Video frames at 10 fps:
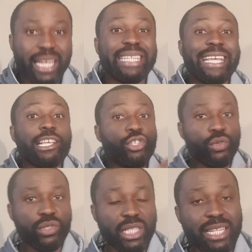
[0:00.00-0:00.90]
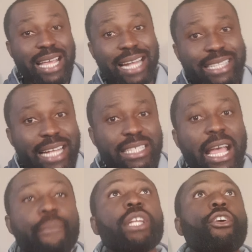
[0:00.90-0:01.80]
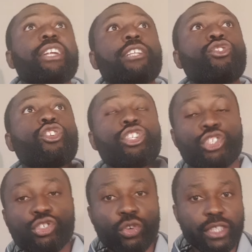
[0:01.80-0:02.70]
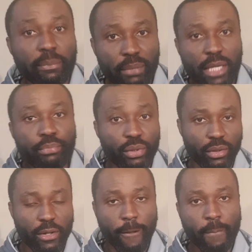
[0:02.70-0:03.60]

they used it at that time in order to control the people.